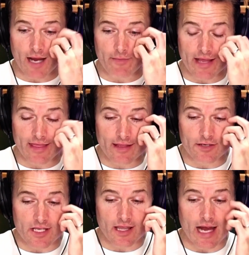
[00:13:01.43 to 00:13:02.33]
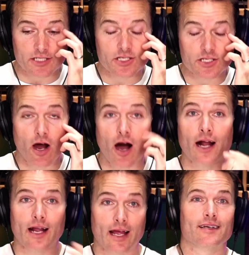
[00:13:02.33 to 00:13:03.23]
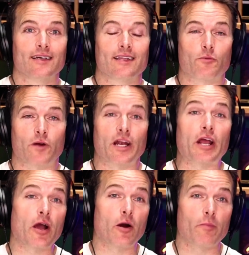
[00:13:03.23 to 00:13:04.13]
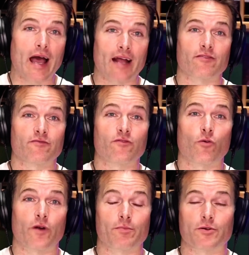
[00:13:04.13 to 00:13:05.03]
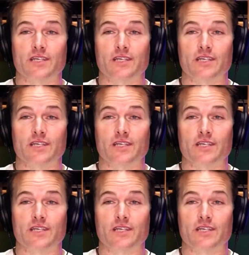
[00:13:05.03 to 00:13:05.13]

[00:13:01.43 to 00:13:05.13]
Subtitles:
And there's a lot of talk, I think, that we're going to go back from 40%